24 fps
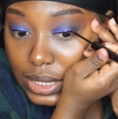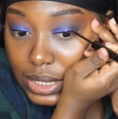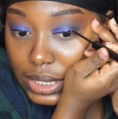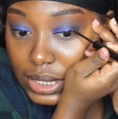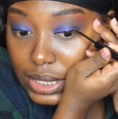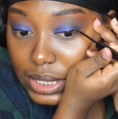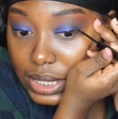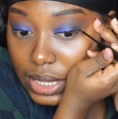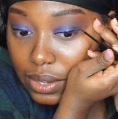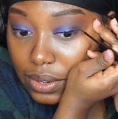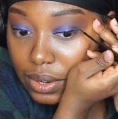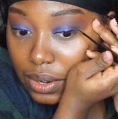
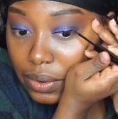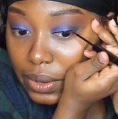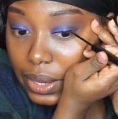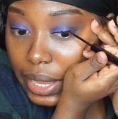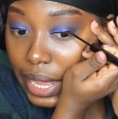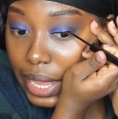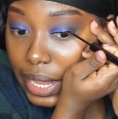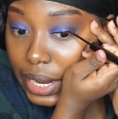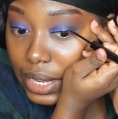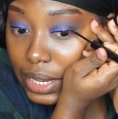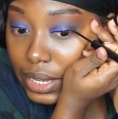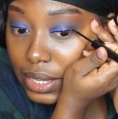still don't
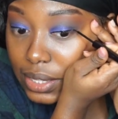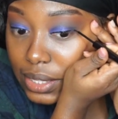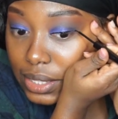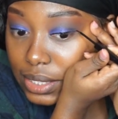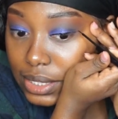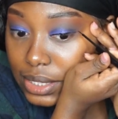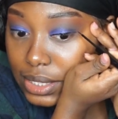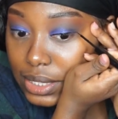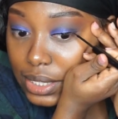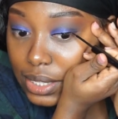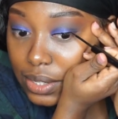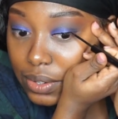got it.
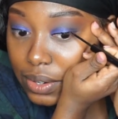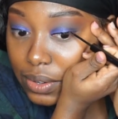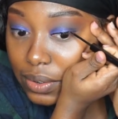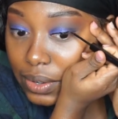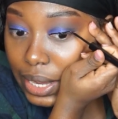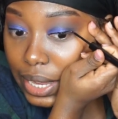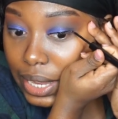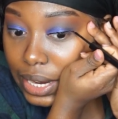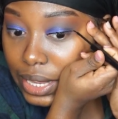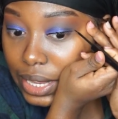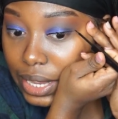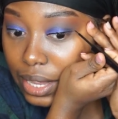Still don't
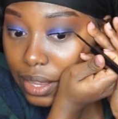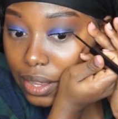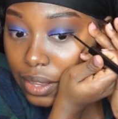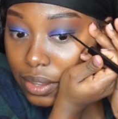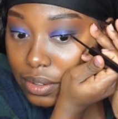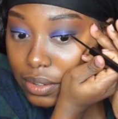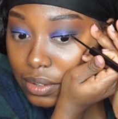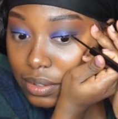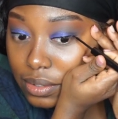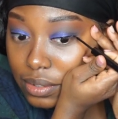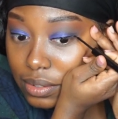got it, y'all.